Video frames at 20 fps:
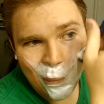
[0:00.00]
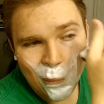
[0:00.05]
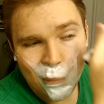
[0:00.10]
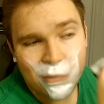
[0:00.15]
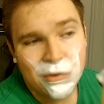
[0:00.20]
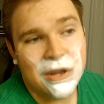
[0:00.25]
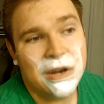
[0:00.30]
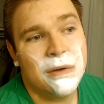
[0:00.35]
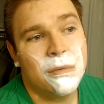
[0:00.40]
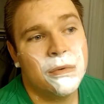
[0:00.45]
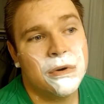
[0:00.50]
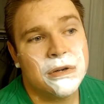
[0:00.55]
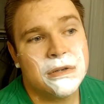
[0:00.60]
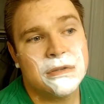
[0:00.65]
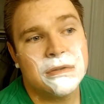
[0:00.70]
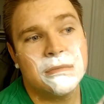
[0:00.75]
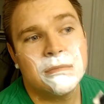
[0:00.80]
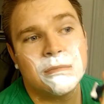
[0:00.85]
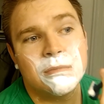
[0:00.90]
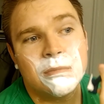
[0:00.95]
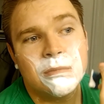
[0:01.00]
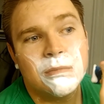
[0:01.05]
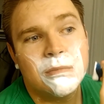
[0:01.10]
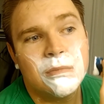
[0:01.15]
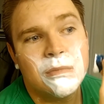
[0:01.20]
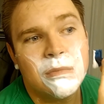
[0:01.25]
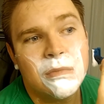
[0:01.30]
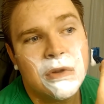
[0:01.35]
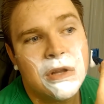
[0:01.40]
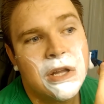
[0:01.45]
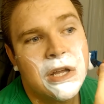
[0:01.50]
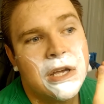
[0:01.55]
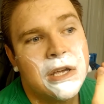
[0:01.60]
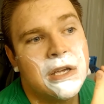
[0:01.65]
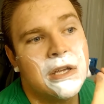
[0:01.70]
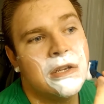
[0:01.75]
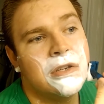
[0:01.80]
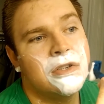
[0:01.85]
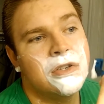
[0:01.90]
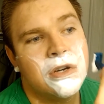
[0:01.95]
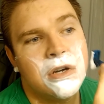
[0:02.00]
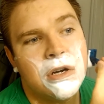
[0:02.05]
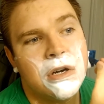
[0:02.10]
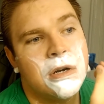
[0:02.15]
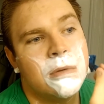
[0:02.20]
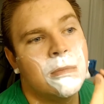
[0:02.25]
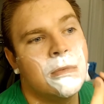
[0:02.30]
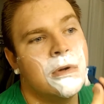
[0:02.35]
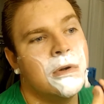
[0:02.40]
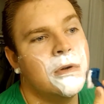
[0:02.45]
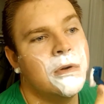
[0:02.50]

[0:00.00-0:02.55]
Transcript: And then it works like a charm.